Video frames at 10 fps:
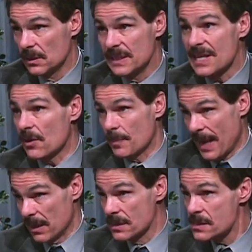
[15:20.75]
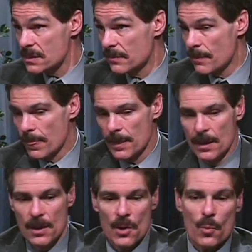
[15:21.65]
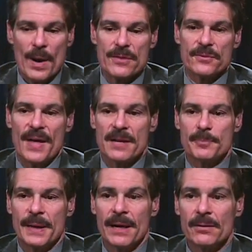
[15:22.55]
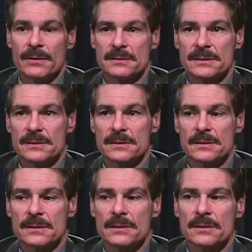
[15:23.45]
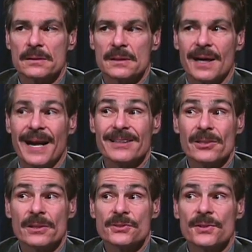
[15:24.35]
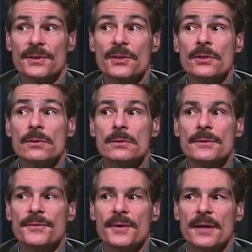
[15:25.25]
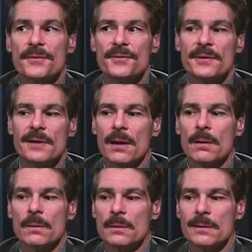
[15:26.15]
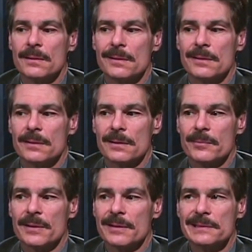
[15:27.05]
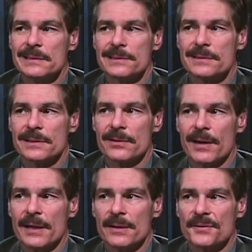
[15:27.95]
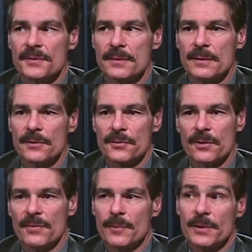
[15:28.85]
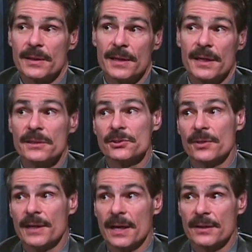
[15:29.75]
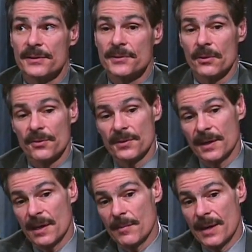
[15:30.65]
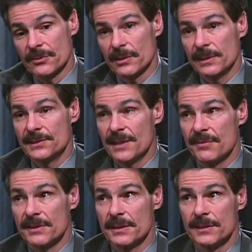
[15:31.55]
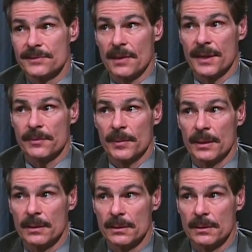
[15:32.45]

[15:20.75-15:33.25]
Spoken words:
He's out of balance. Whether that parent kind of looks at you and says, you know, our marriage isn't the greatest, so if I'm going to get any joy out of this whole thing, I might as well at least have the kids like me,